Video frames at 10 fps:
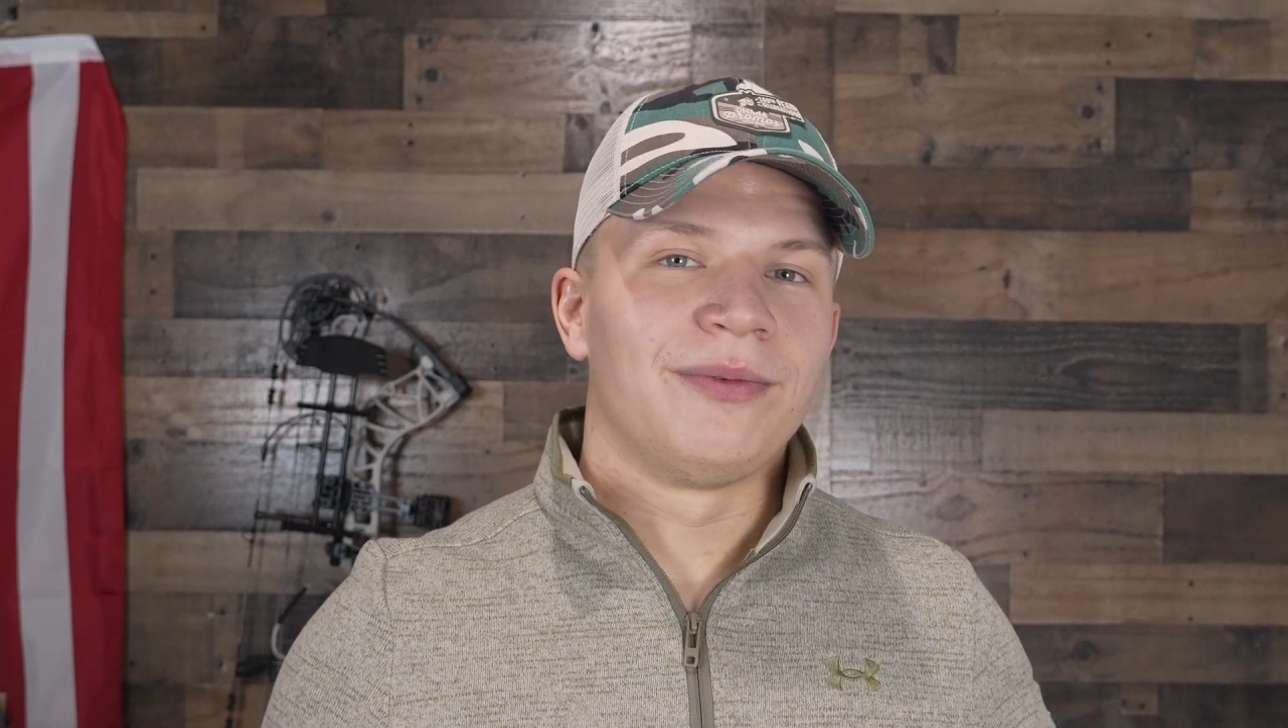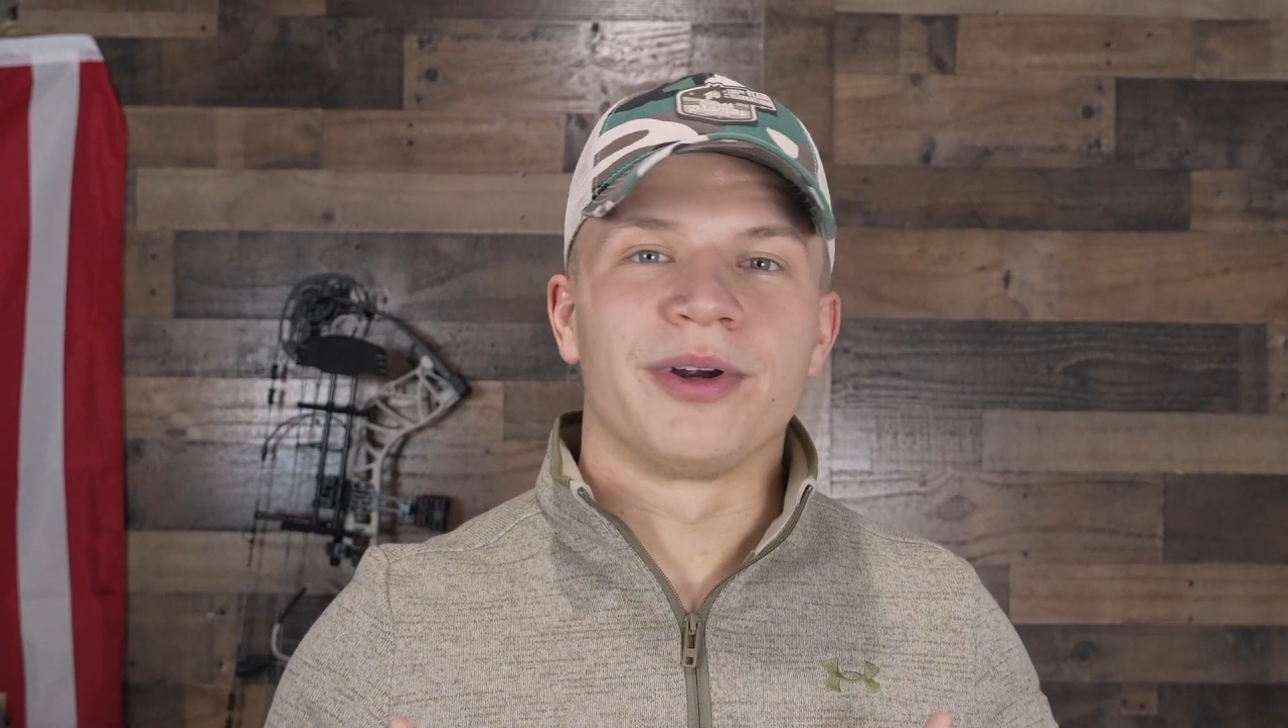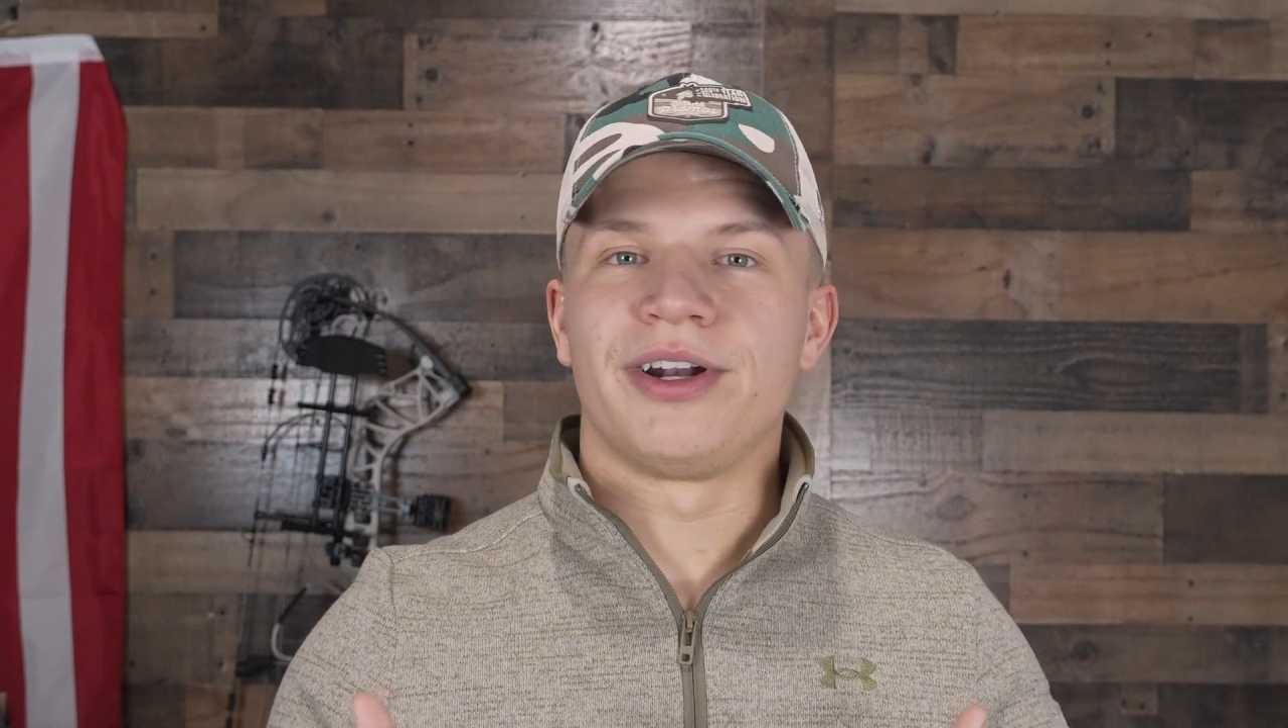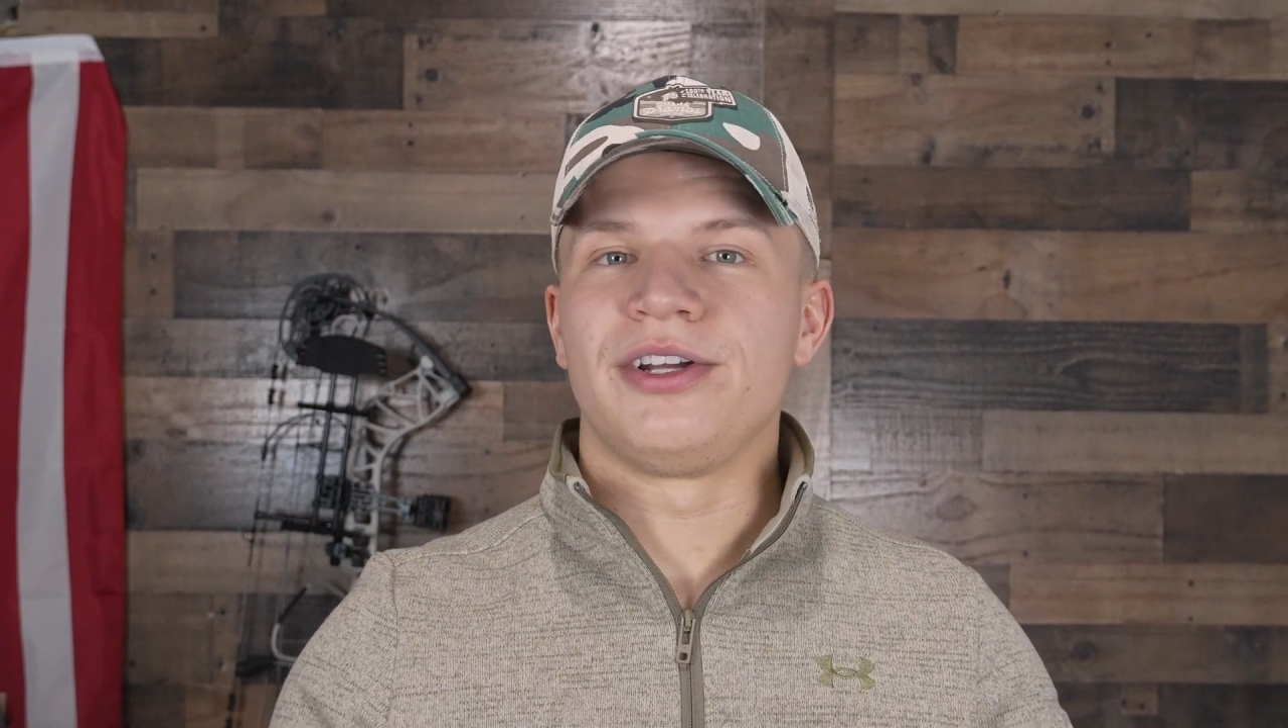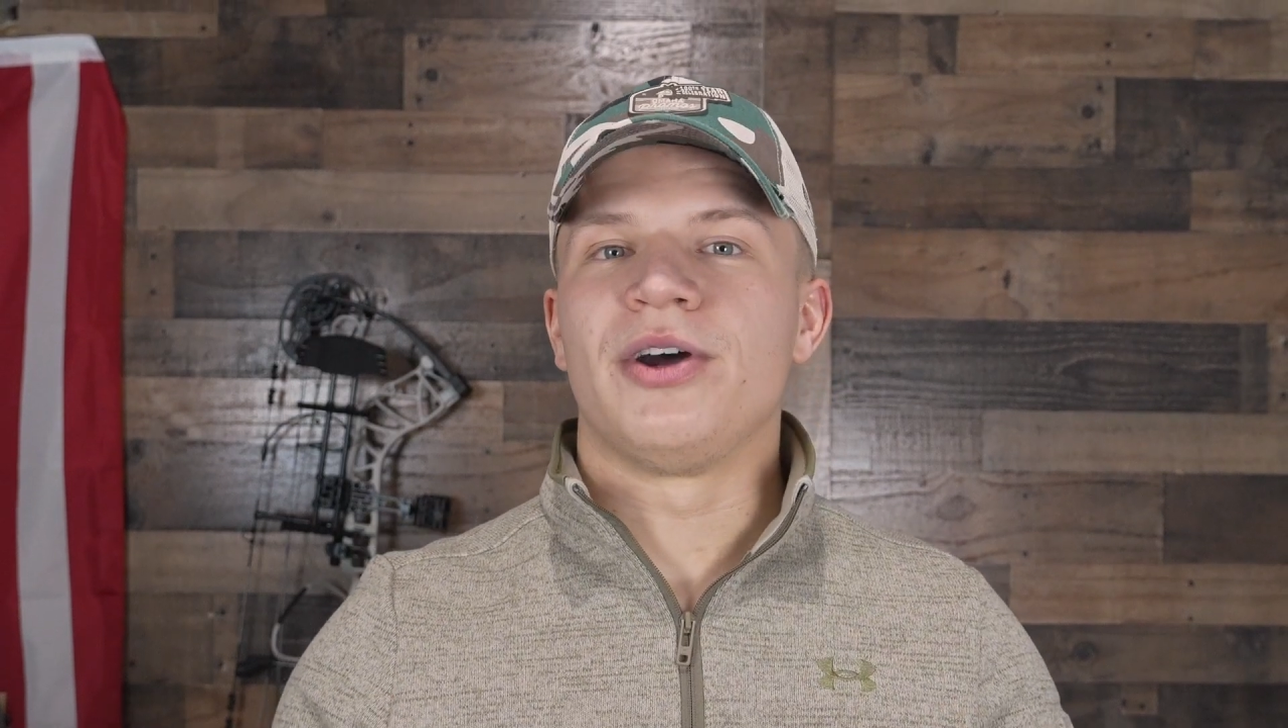
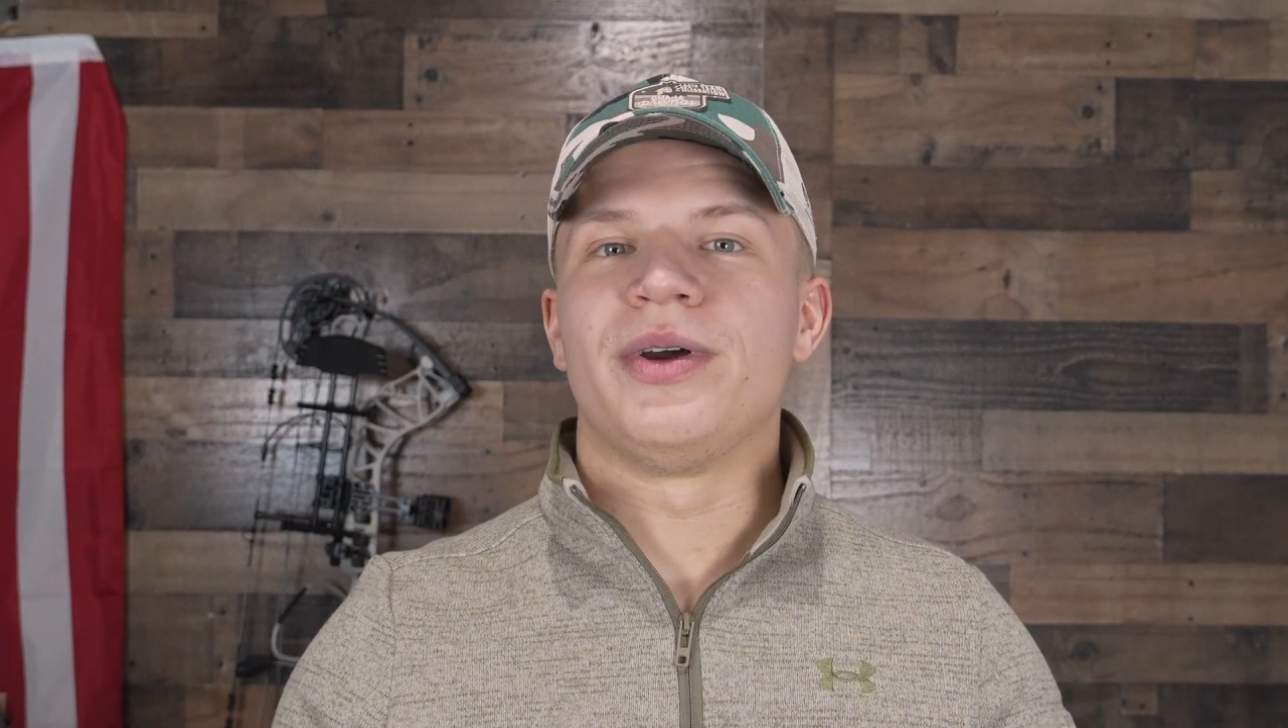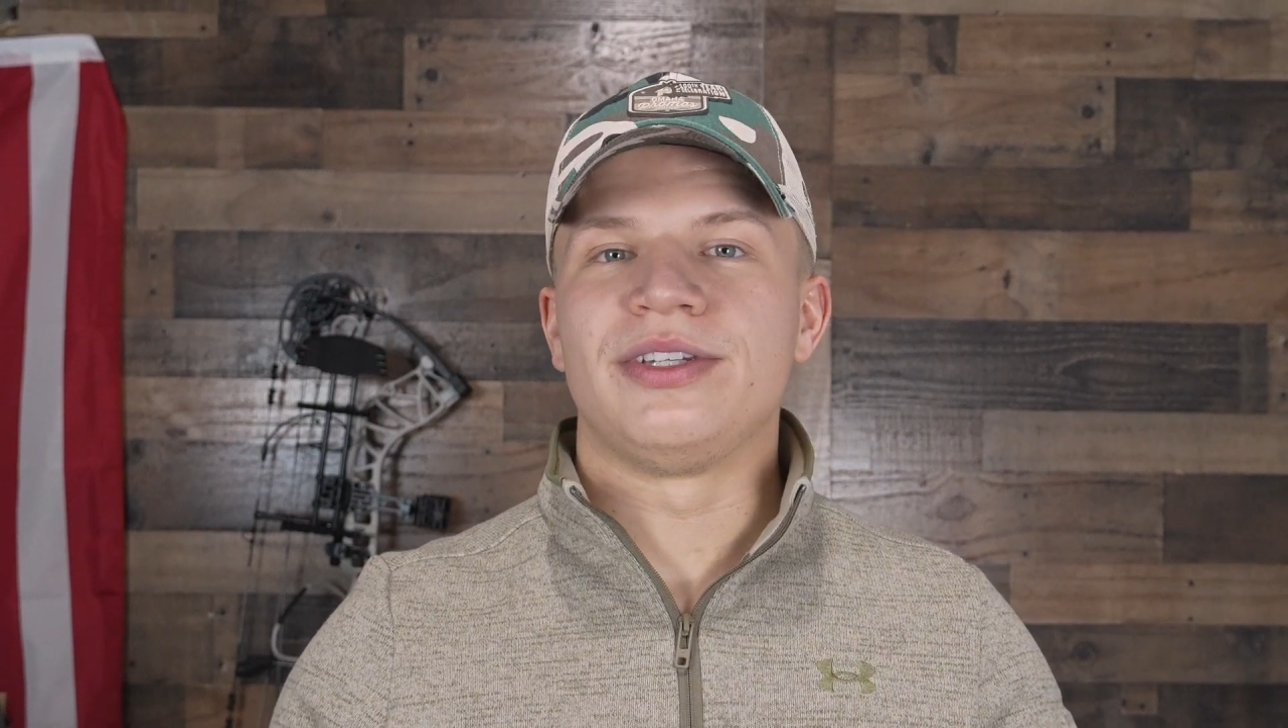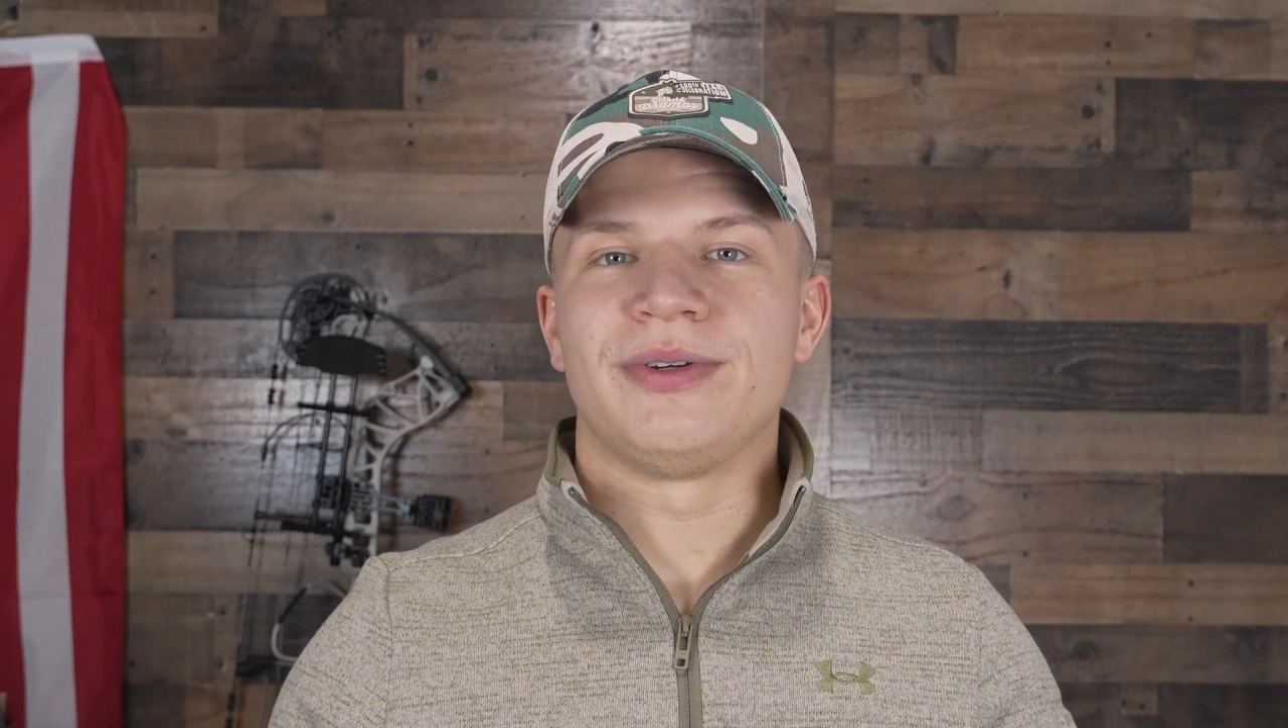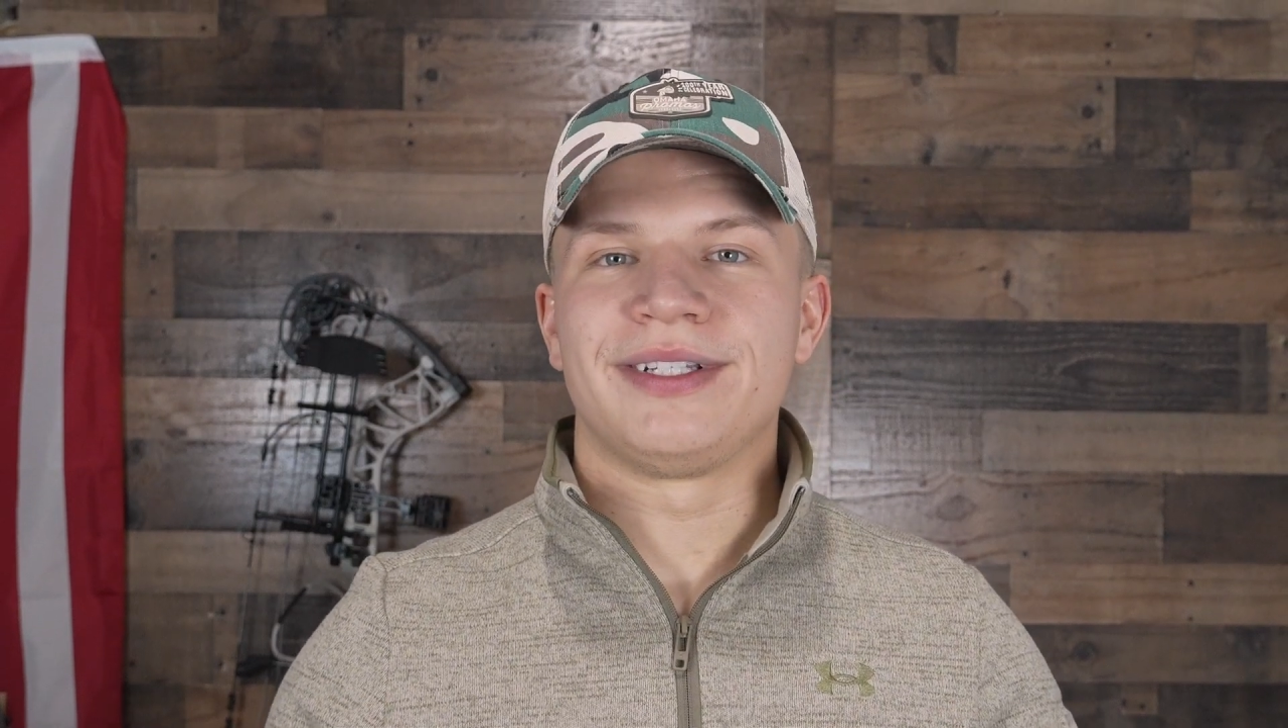We're going to go into